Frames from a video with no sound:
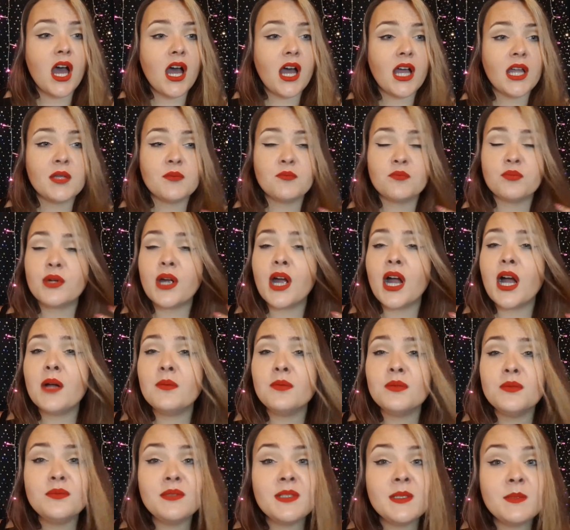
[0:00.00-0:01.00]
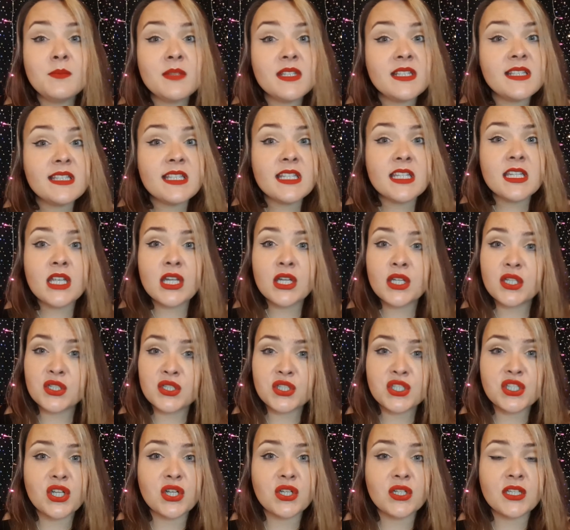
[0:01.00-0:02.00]
I'm probably missing a
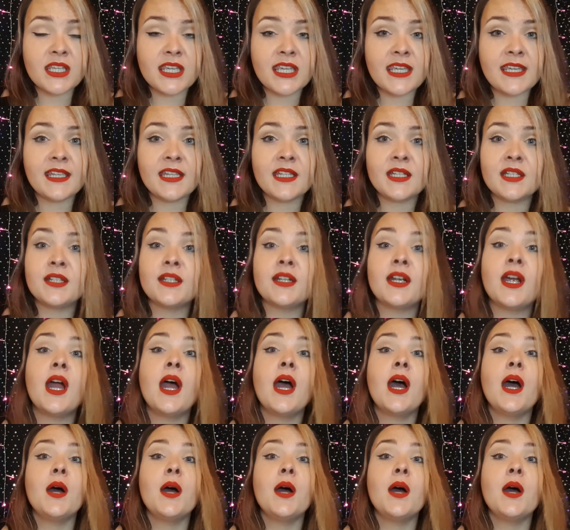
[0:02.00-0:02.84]
good chunk here,